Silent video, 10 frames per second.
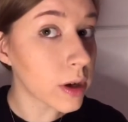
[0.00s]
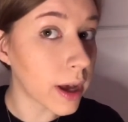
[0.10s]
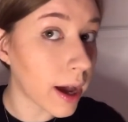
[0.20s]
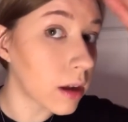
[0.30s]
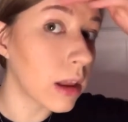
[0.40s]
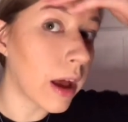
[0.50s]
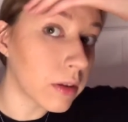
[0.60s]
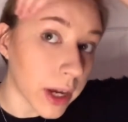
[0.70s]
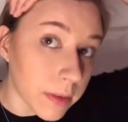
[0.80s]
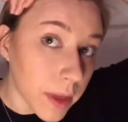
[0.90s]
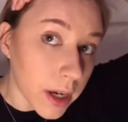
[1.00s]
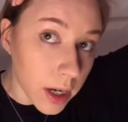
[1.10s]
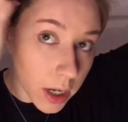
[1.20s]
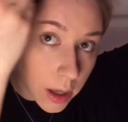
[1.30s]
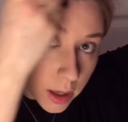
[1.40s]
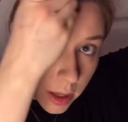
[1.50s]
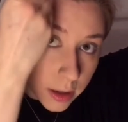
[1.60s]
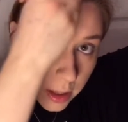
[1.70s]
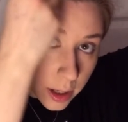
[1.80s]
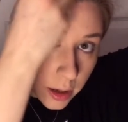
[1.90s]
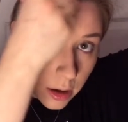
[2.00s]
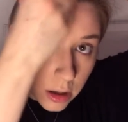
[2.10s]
I add a line right there. And then I